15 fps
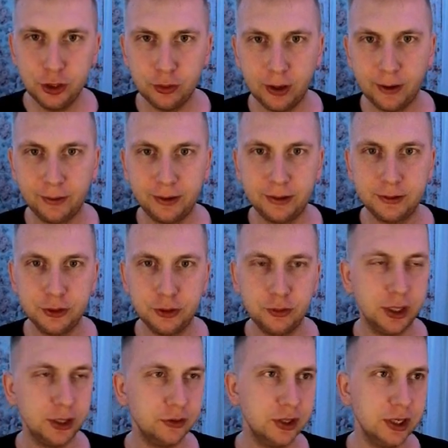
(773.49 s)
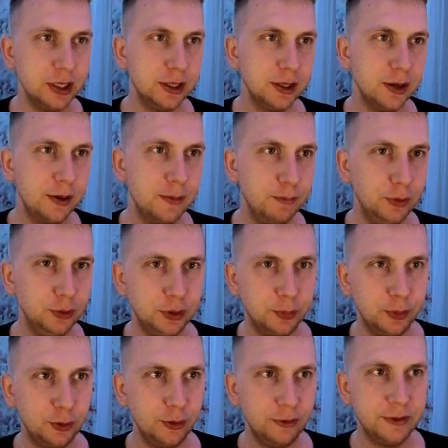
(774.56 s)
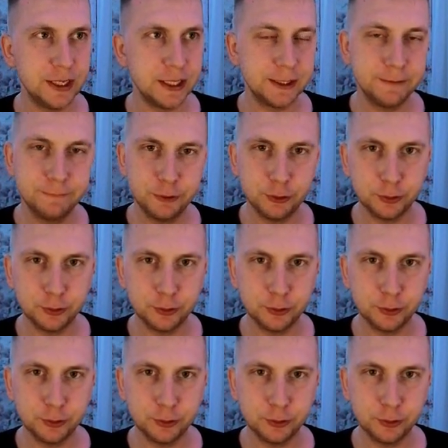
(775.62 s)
you can drink multiple coffees